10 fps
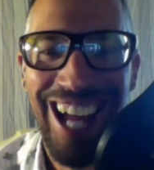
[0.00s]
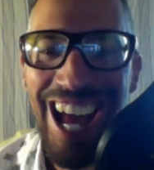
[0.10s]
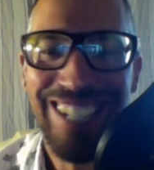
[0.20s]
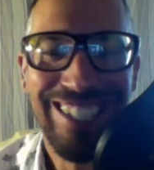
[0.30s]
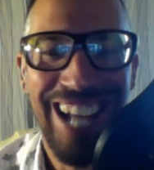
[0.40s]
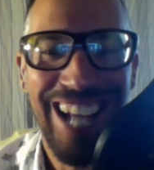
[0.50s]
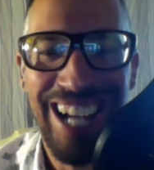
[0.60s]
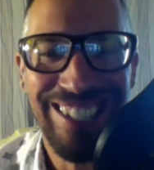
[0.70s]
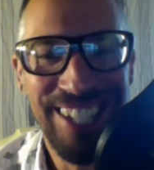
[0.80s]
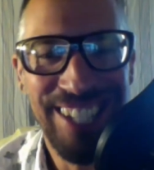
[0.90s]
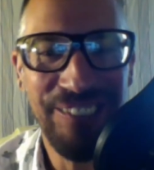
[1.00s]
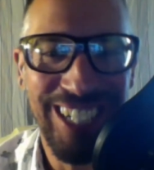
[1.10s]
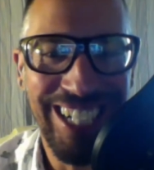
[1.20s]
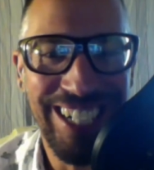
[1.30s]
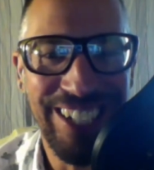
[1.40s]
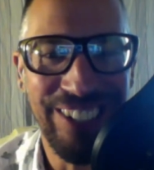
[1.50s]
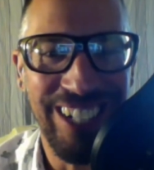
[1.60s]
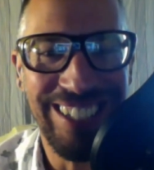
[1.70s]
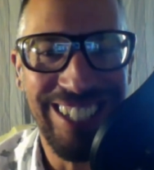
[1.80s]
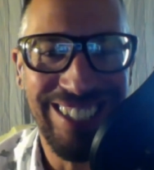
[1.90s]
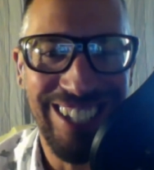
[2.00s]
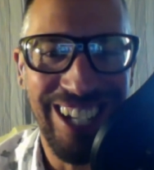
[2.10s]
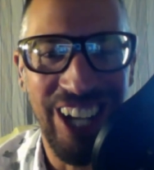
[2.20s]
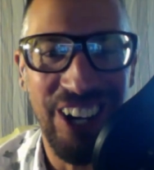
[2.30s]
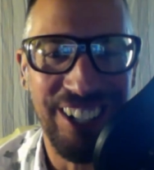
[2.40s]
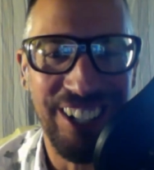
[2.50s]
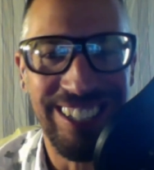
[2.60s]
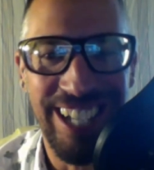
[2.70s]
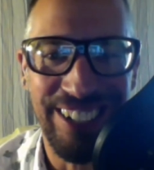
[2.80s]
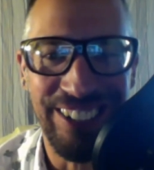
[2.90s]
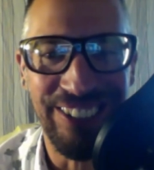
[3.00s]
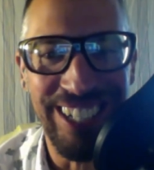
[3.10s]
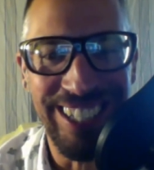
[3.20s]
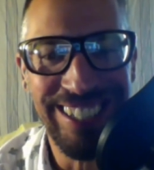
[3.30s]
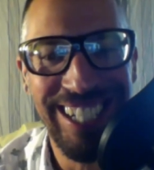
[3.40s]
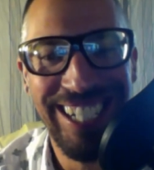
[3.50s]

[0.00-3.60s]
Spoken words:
It's not 70 degrees, it's like 110 degrees.